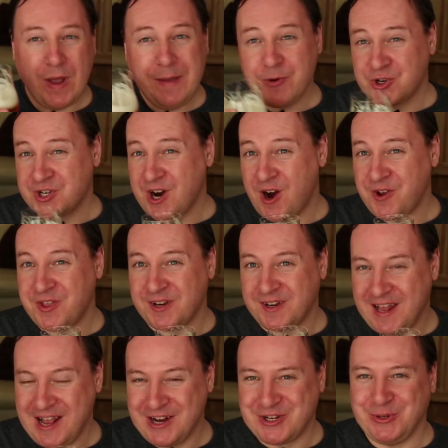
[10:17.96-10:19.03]
Way more tart
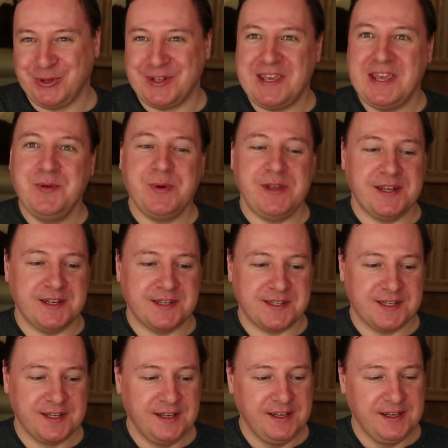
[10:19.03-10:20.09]
than an actual kiwi
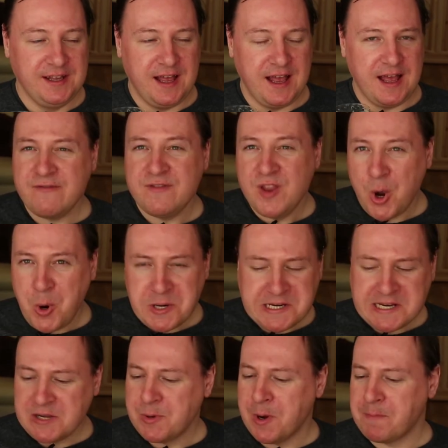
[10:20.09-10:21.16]
is. I have no
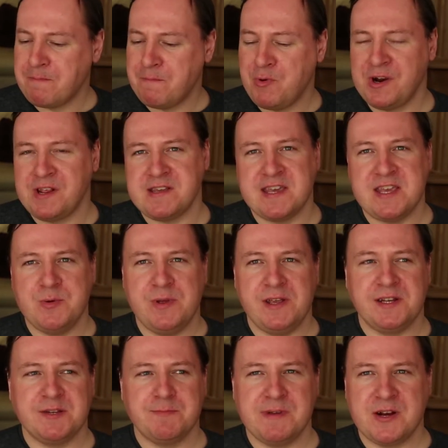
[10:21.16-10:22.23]
idea what putting
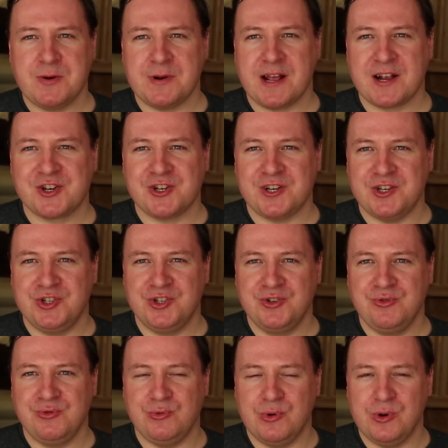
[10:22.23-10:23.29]
kiwi into beer would actually
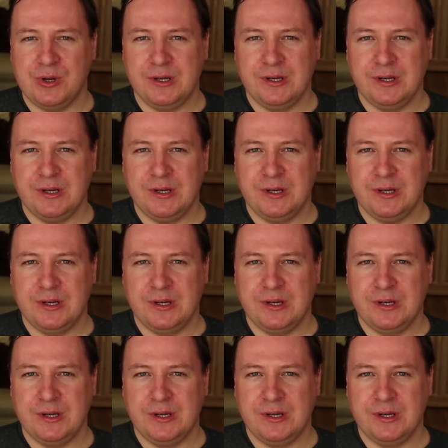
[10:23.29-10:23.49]
do.